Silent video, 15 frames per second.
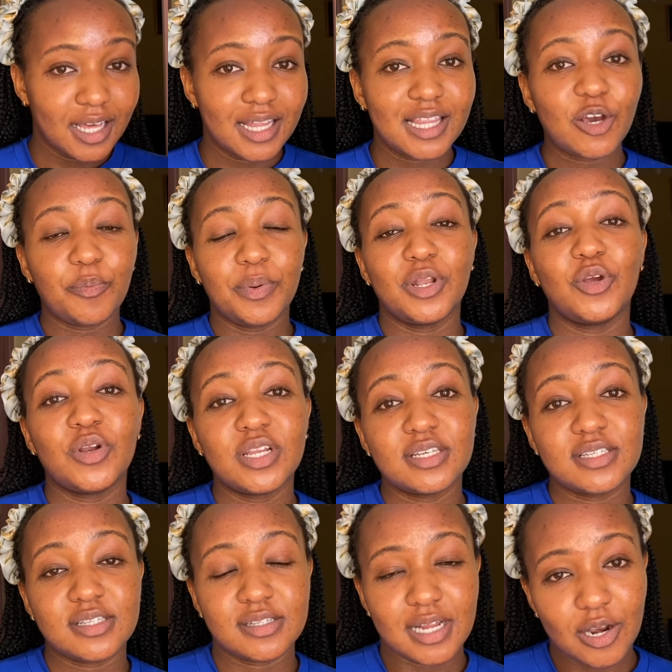Their opinion
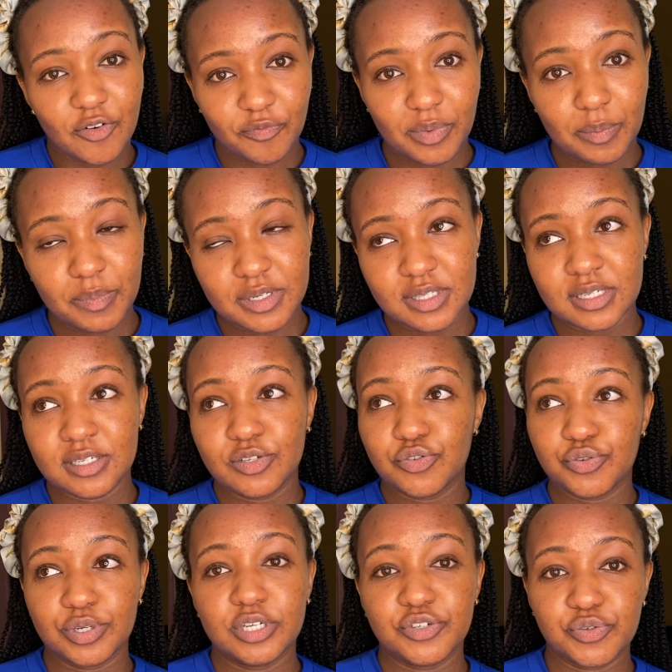is none of my business.
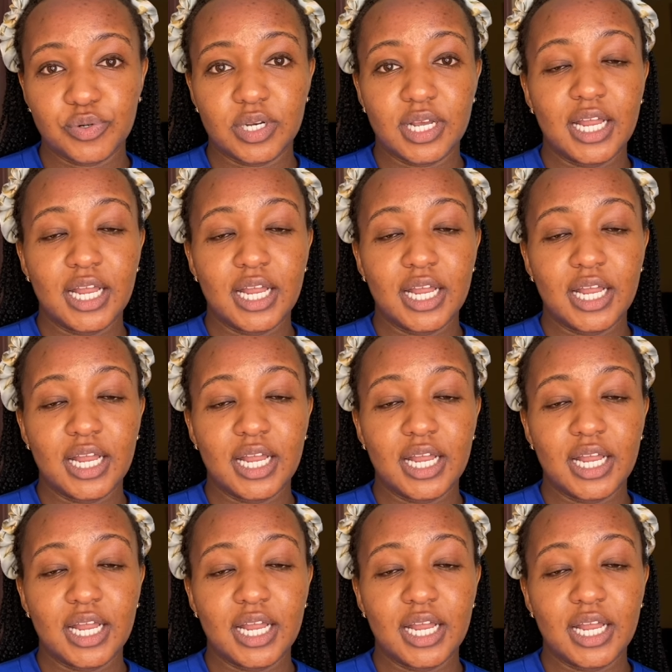Truly, truly.